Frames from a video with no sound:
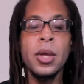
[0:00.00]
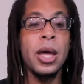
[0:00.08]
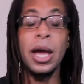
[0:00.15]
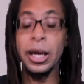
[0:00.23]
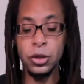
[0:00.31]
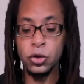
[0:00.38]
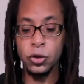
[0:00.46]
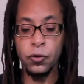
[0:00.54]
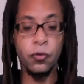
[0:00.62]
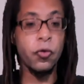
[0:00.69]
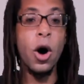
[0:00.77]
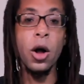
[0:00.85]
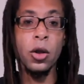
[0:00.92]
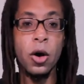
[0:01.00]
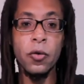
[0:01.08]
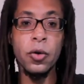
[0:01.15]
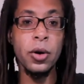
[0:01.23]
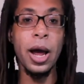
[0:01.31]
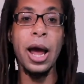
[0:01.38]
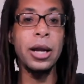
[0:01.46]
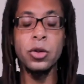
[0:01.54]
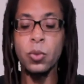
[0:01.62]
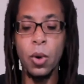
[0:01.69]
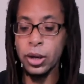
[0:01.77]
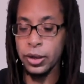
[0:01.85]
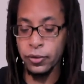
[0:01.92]
it can just fall over and you
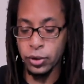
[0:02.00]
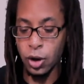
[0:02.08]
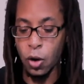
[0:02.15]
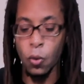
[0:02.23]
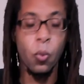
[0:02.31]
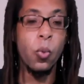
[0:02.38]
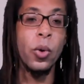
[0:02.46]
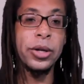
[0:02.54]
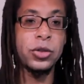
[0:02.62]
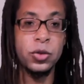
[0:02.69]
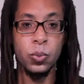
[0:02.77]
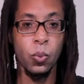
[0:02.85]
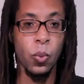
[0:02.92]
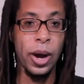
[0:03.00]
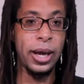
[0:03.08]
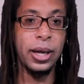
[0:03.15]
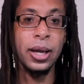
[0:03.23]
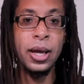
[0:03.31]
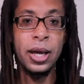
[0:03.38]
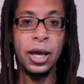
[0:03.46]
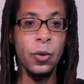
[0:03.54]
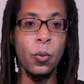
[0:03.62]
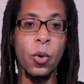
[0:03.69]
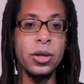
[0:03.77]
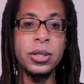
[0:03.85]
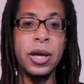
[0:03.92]
won't even know which weight it
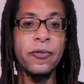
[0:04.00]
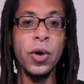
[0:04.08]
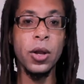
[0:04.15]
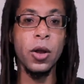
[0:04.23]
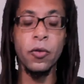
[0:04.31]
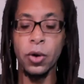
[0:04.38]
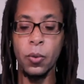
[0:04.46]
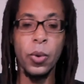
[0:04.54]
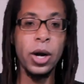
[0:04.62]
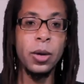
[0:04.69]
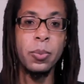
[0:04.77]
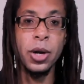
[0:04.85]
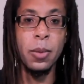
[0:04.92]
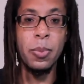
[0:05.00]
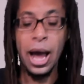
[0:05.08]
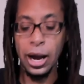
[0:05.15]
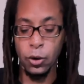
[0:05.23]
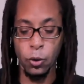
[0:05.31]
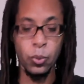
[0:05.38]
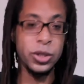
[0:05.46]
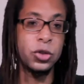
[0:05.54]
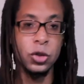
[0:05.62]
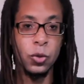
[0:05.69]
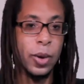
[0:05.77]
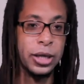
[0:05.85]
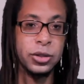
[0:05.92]
was that fell over and where to put it back or which
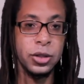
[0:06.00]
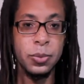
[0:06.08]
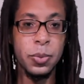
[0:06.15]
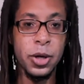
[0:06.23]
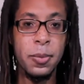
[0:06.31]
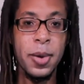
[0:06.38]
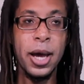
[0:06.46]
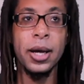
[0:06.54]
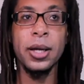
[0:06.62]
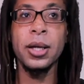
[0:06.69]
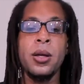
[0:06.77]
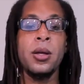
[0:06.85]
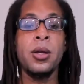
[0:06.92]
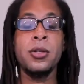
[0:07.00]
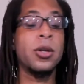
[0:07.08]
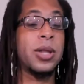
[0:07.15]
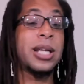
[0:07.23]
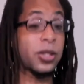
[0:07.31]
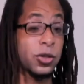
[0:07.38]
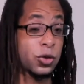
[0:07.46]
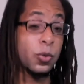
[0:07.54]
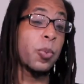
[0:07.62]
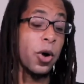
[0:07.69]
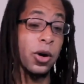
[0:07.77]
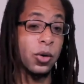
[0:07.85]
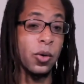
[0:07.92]
direction to put it back. So that's a
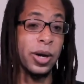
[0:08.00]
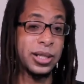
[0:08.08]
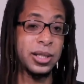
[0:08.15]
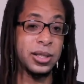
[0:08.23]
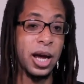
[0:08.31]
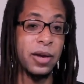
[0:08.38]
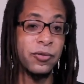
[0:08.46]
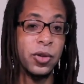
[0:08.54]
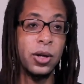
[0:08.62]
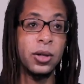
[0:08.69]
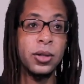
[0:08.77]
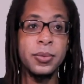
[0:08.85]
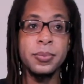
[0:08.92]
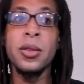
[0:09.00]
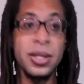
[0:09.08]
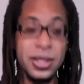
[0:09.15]
super annoying design flaw. The